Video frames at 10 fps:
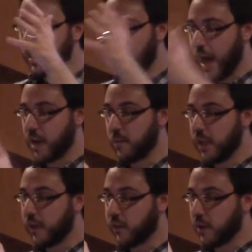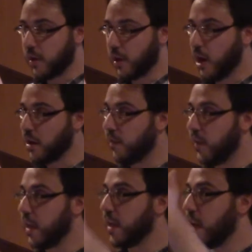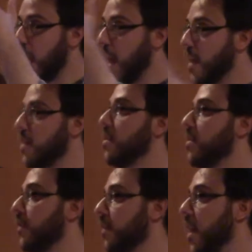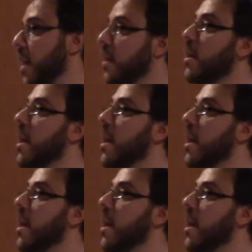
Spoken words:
Adam and Eve, the Garden of Eden, and the flood.